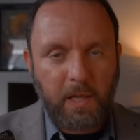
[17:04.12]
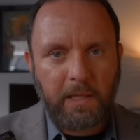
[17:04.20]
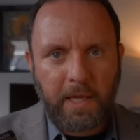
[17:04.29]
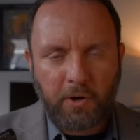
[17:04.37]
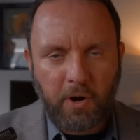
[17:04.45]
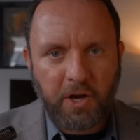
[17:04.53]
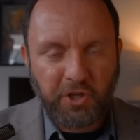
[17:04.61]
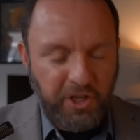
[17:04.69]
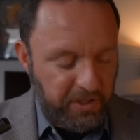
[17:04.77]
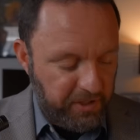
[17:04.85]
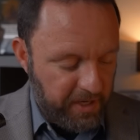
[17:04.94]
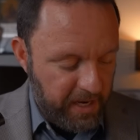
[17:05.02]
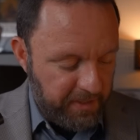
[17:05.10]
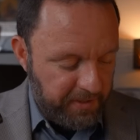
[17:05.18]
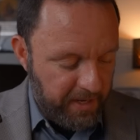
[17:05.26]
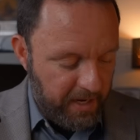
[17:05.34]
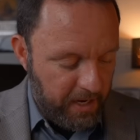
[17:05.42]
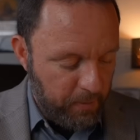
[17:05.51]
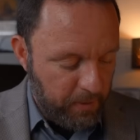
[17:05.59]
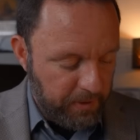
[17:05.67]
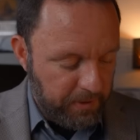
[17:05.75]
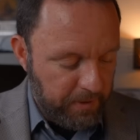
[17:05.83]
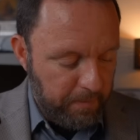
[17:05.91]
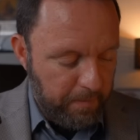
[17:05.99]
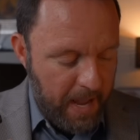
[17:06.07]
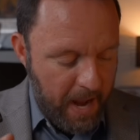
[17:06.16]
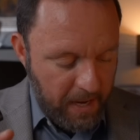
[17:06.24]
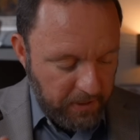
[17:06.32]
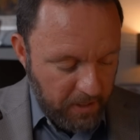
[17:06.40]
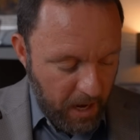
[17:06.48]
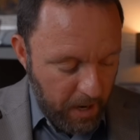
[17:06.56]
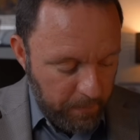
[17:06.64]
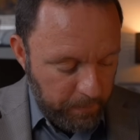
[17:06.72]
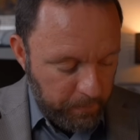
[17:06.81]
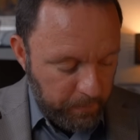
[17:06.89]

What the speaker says: Later on, she states that it was Beata,